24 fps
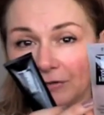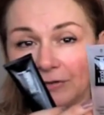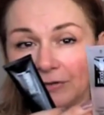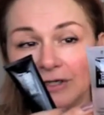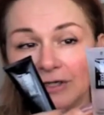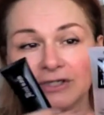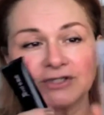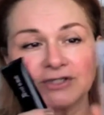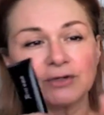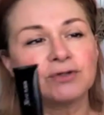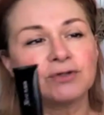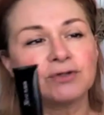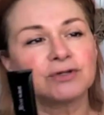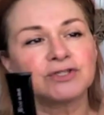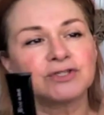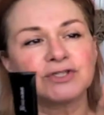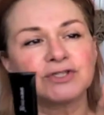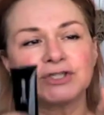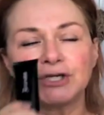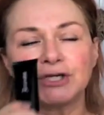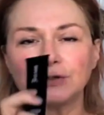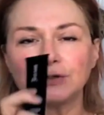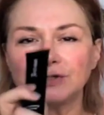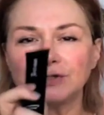So there's
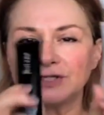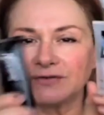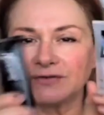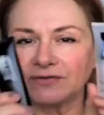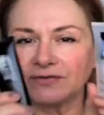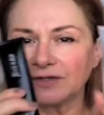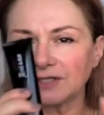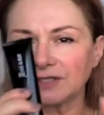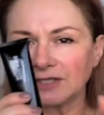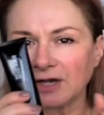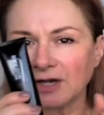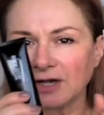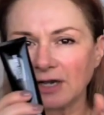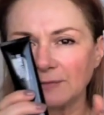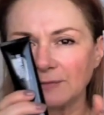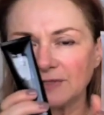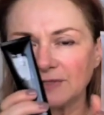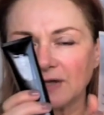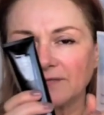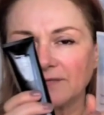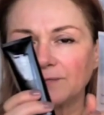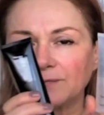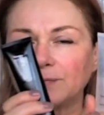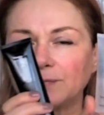two different types
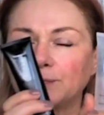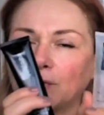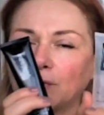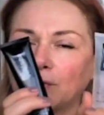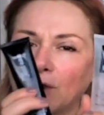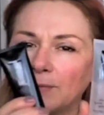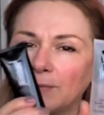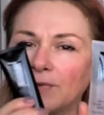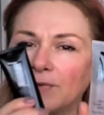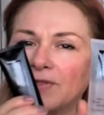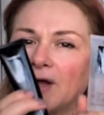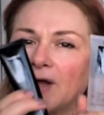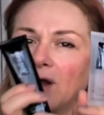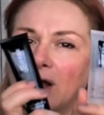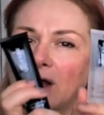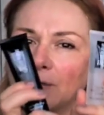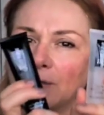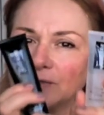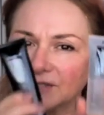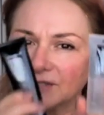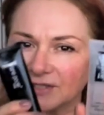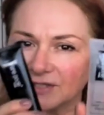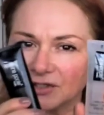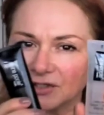of primer that I would
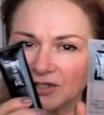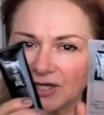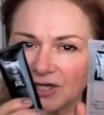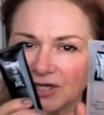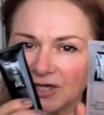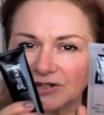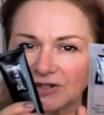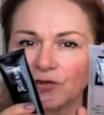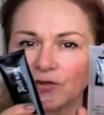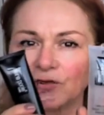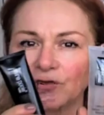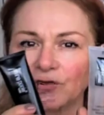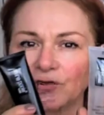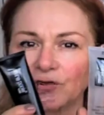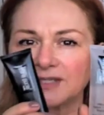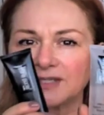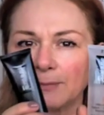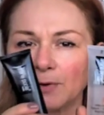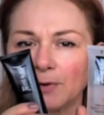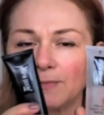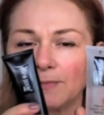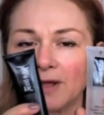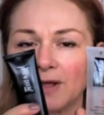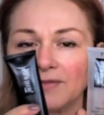suggest for the summer
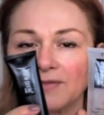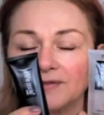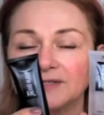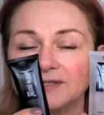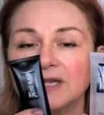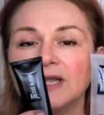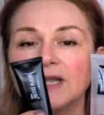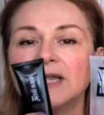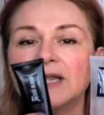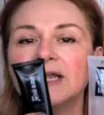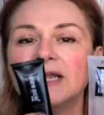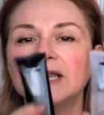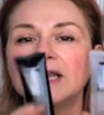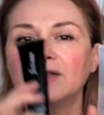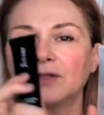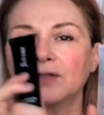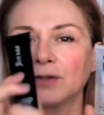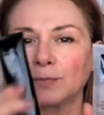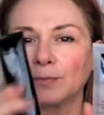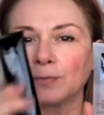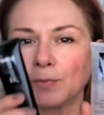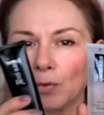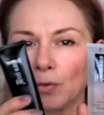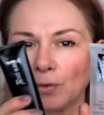months, either the
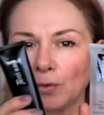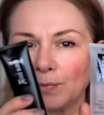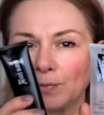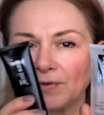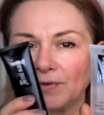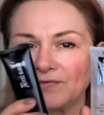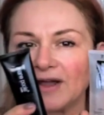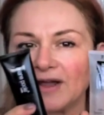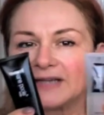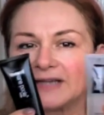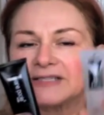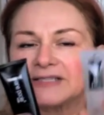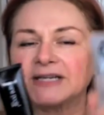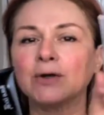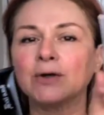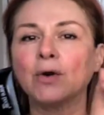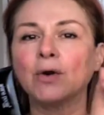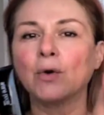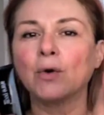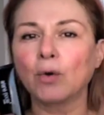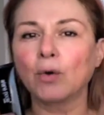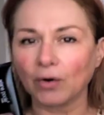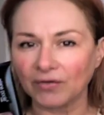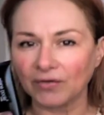Pore Perfecting
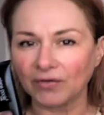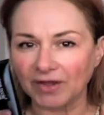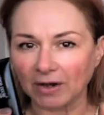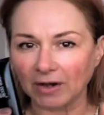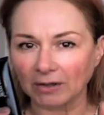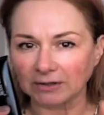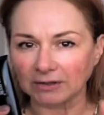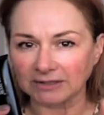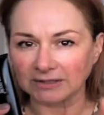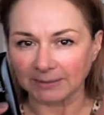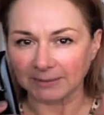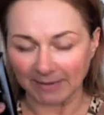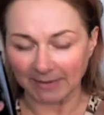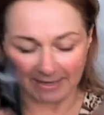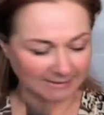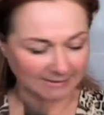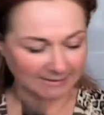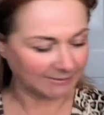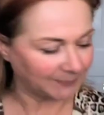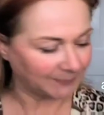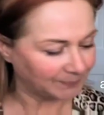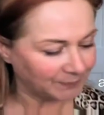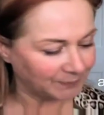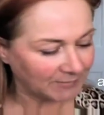or the Ultimate.
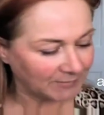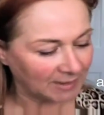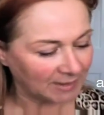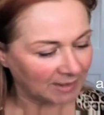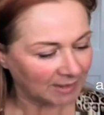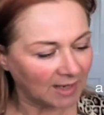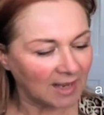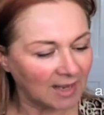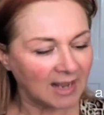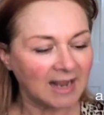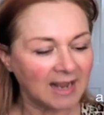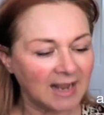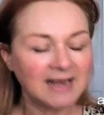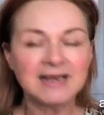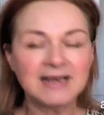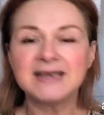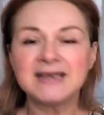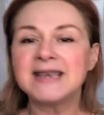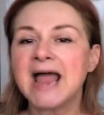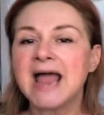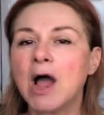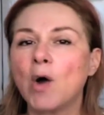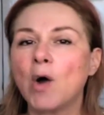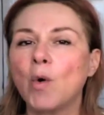
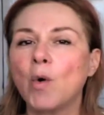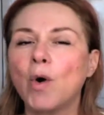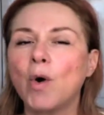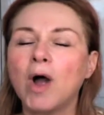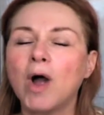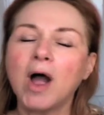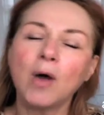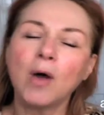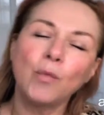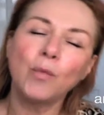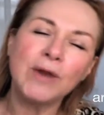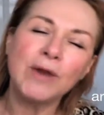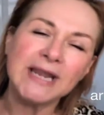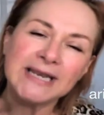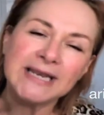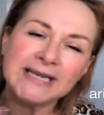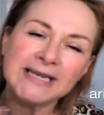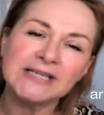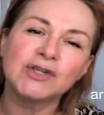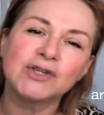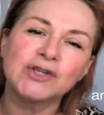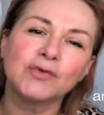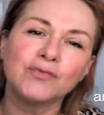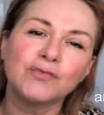Now, we need
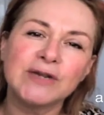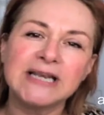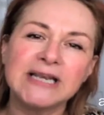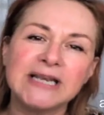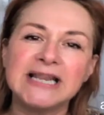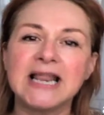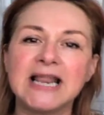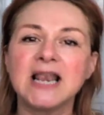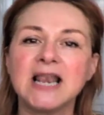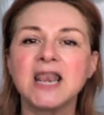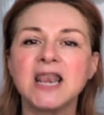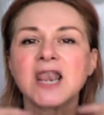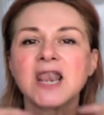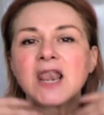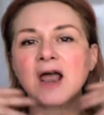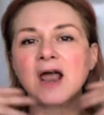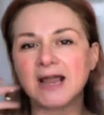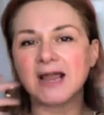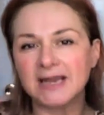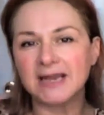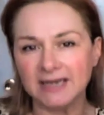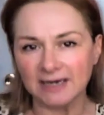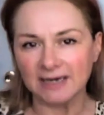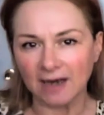to really
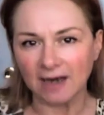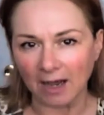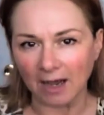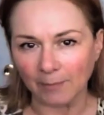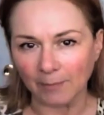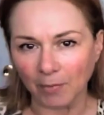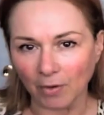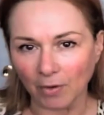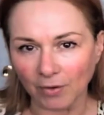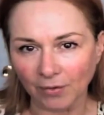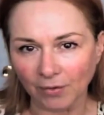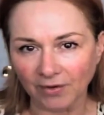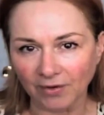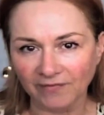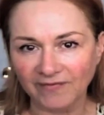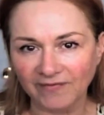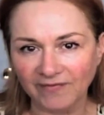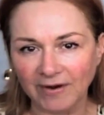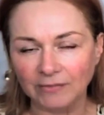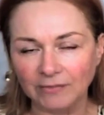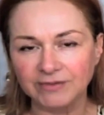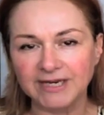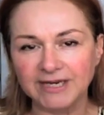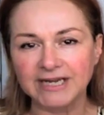lighten up on our
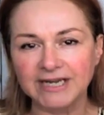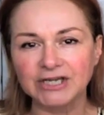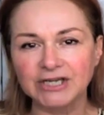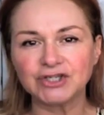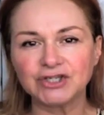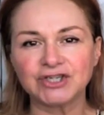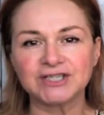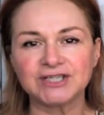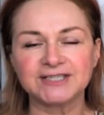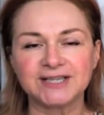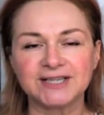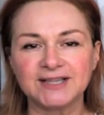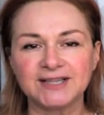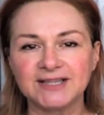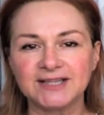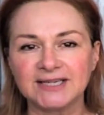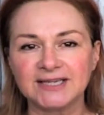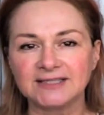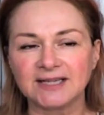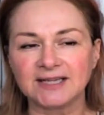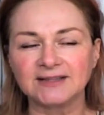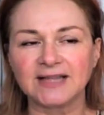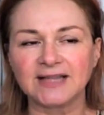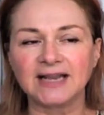foundations and things
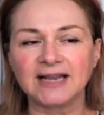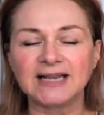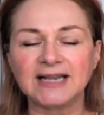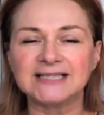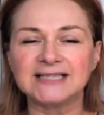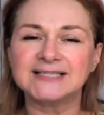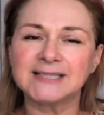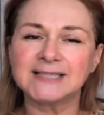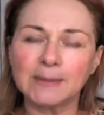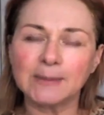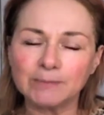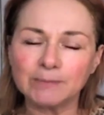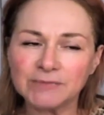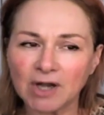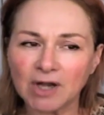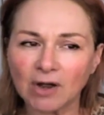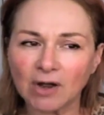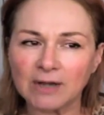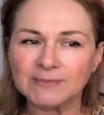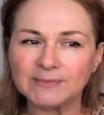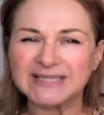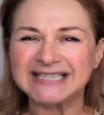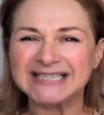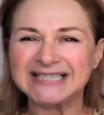like that. And sometimes
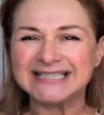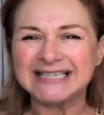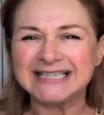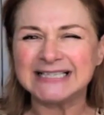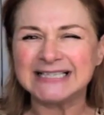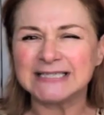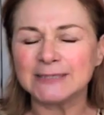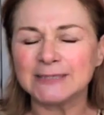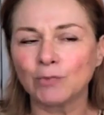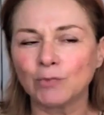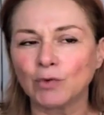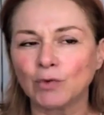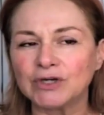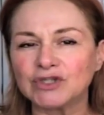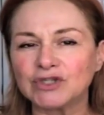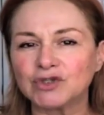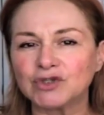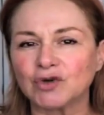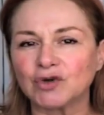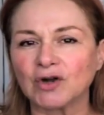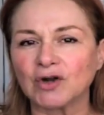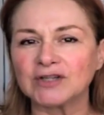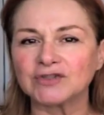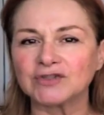a tinted
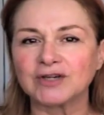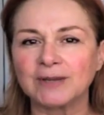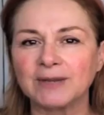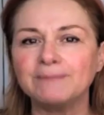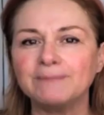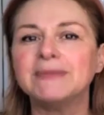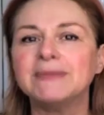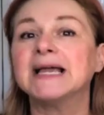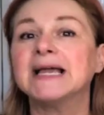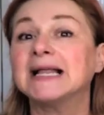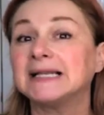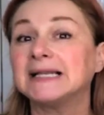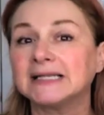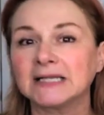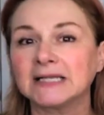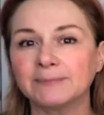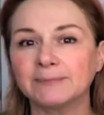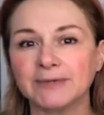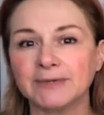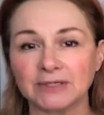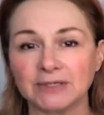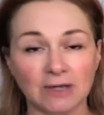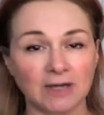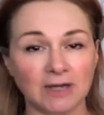moisturizer can be a little bit,
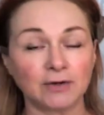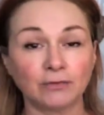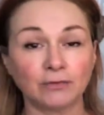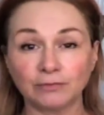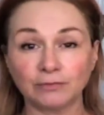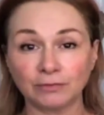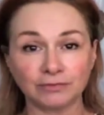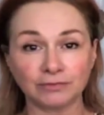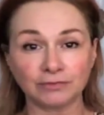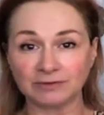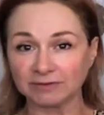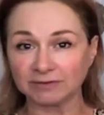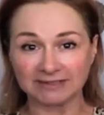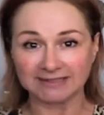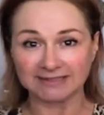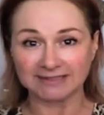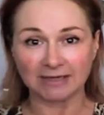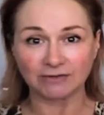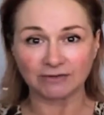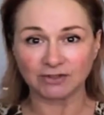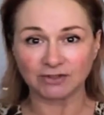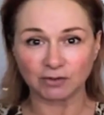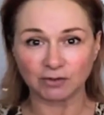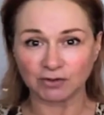I know it
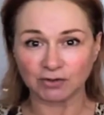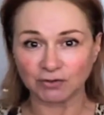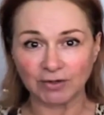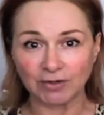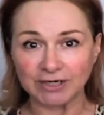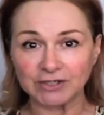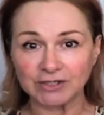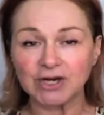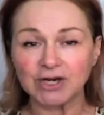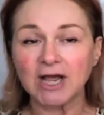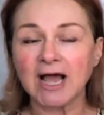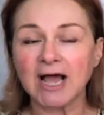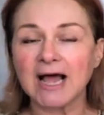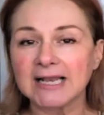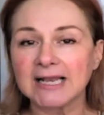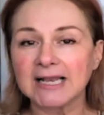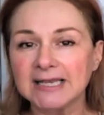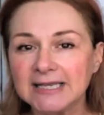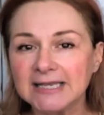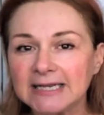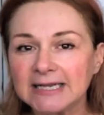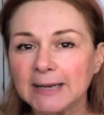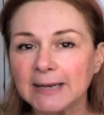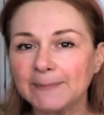sounds strange, a
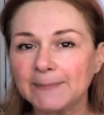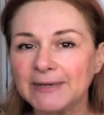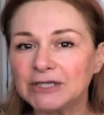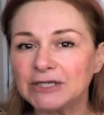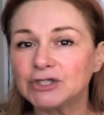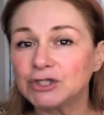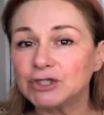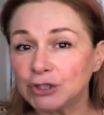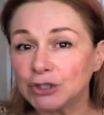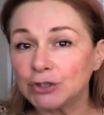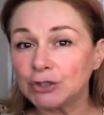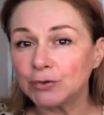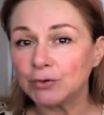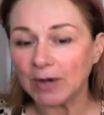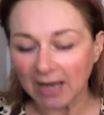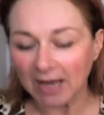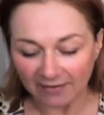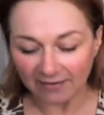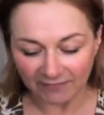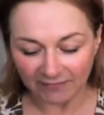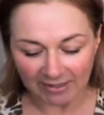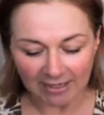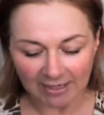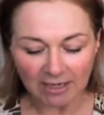little bit too
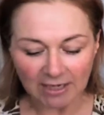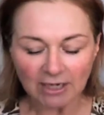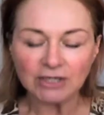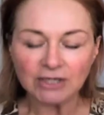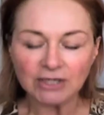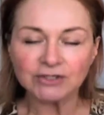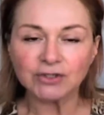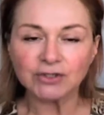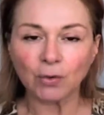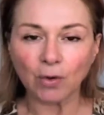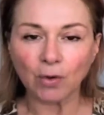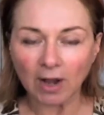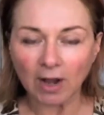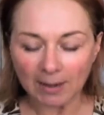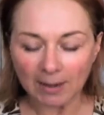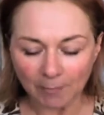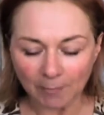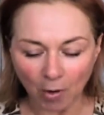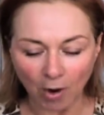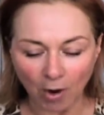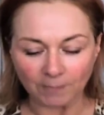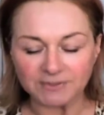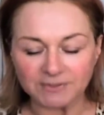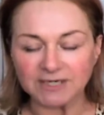heavy. So I'm
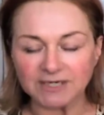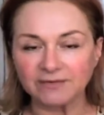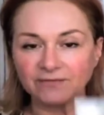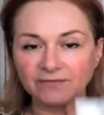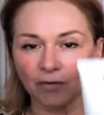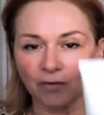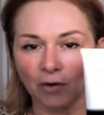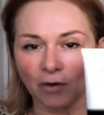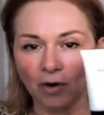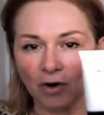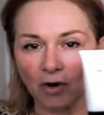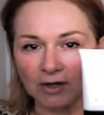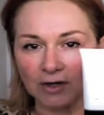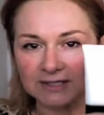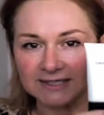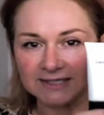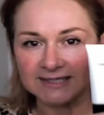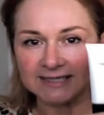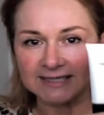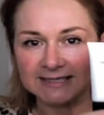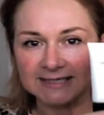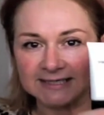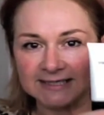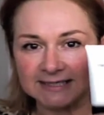opting for our
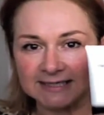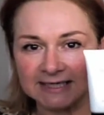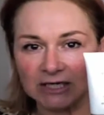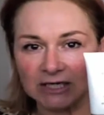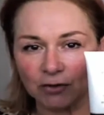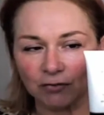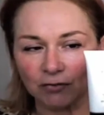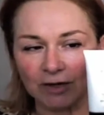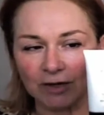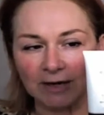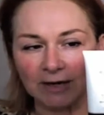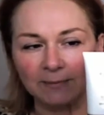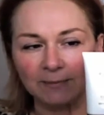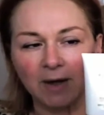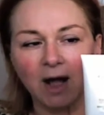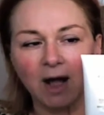CC cream.